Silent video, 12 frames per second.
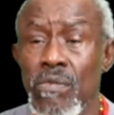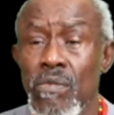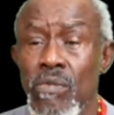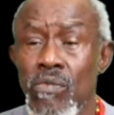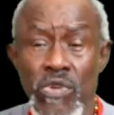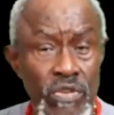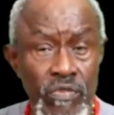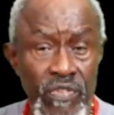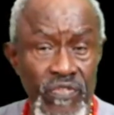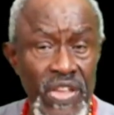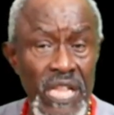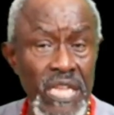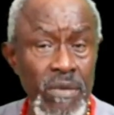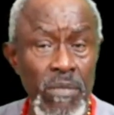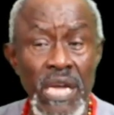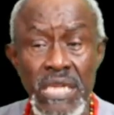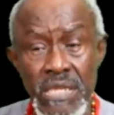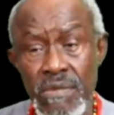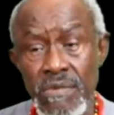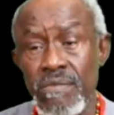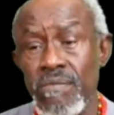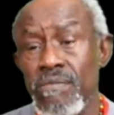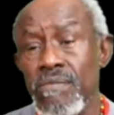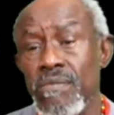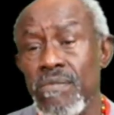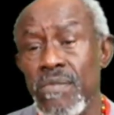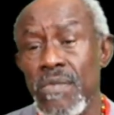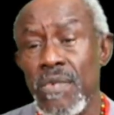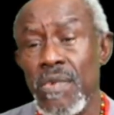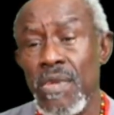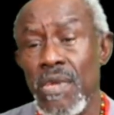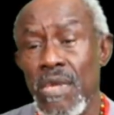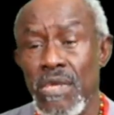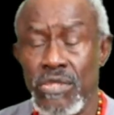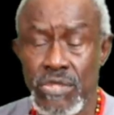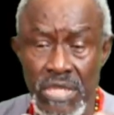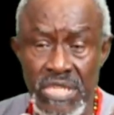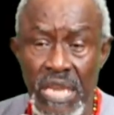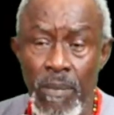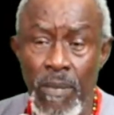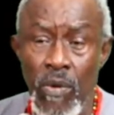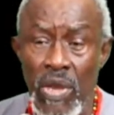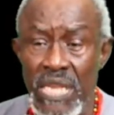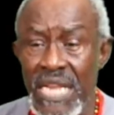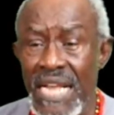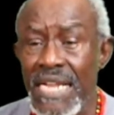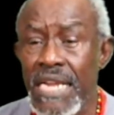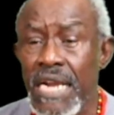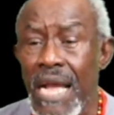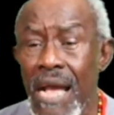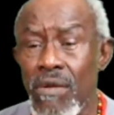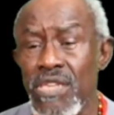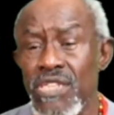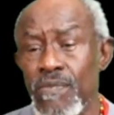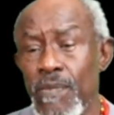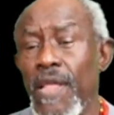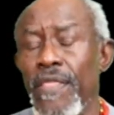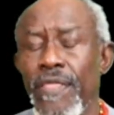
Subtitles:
was a revealing month. September was Ellen Cochran's month.